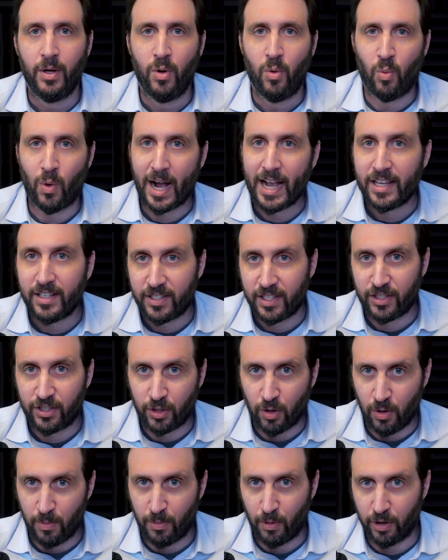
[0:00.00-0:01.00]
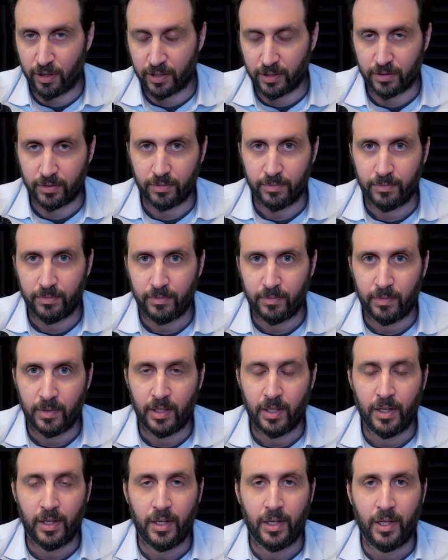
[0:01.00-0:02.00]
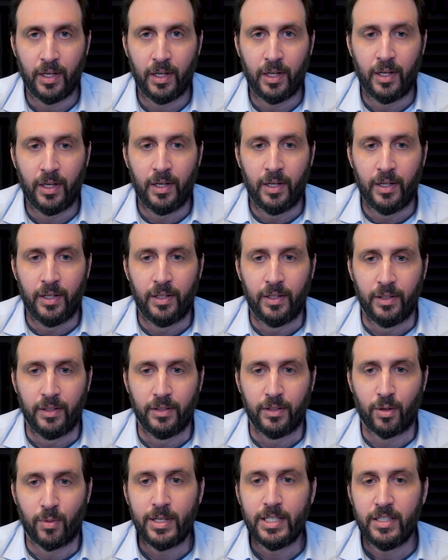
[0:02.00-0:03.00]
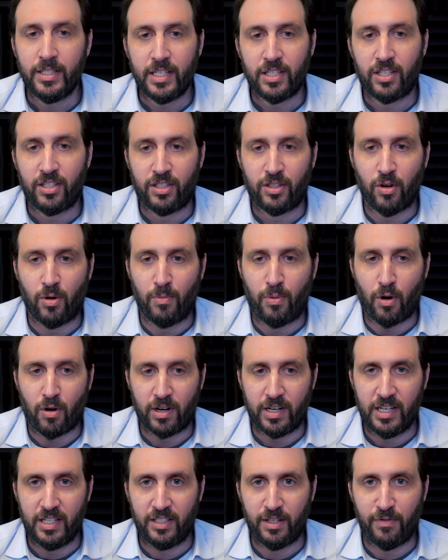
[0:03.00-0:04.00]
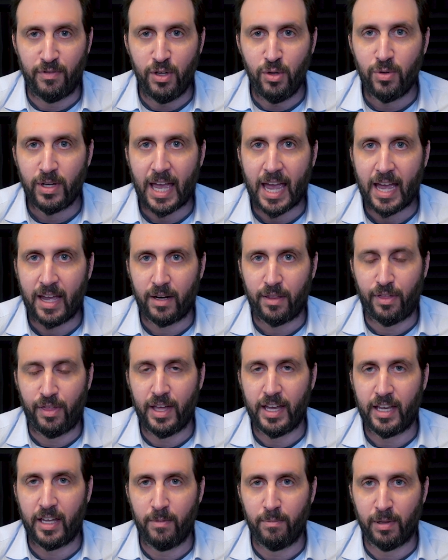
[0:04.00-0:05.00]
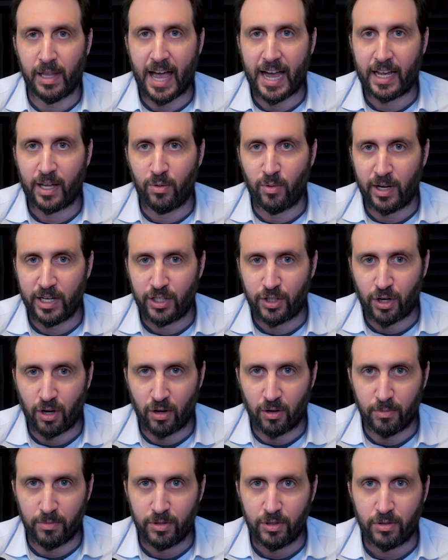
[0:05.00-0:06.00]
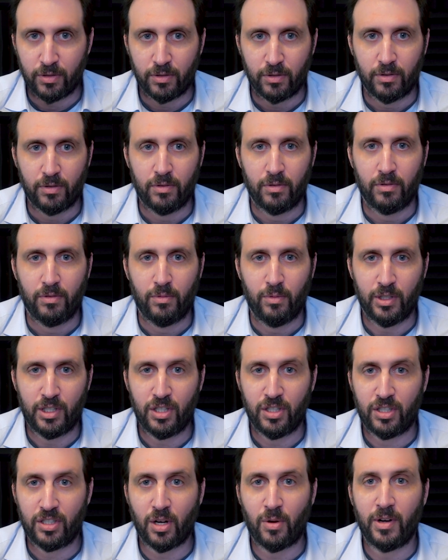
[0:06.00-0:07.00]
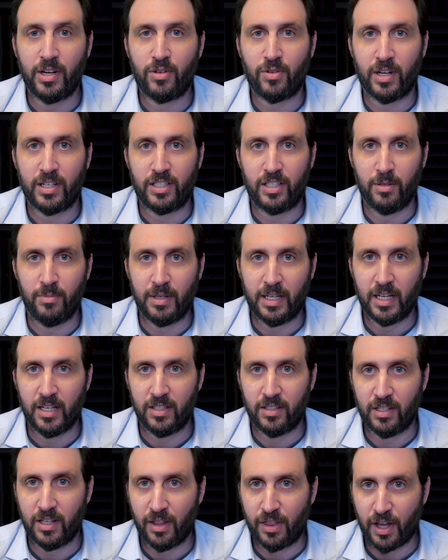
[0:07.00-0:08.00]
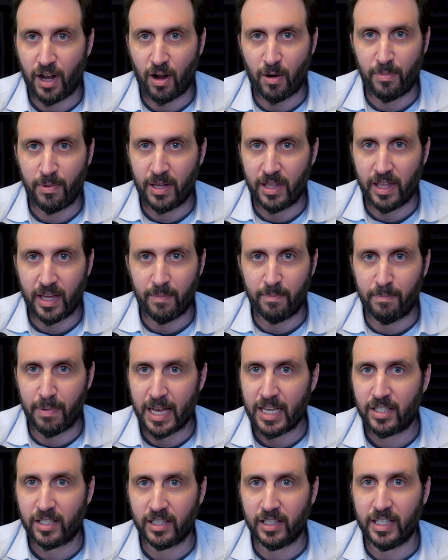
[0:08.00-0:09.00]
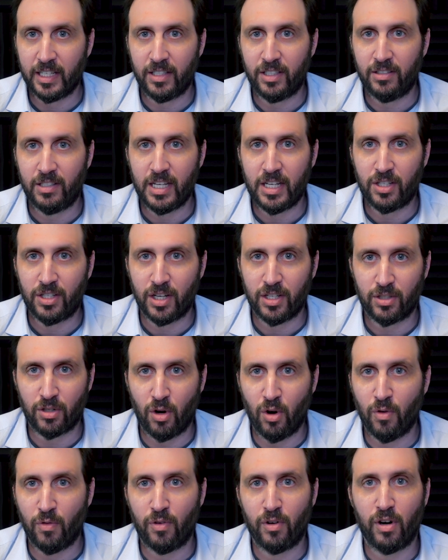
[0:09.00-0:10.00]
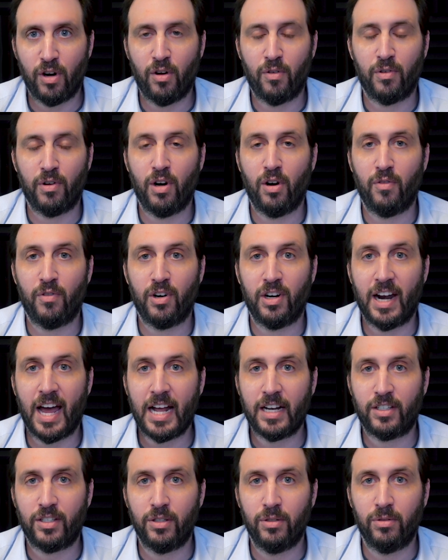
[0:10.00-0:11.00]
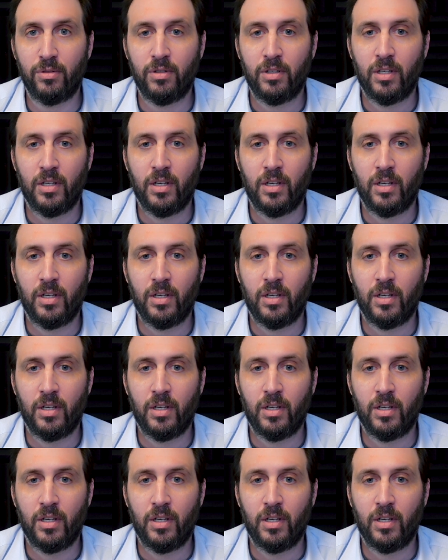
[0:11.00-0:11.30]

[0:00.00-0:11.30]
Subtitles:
Why is this so important? The reason this is so important is if you can't think in black and white terms, which is so interesting because in therapy, they basically teach us over and over and over not to.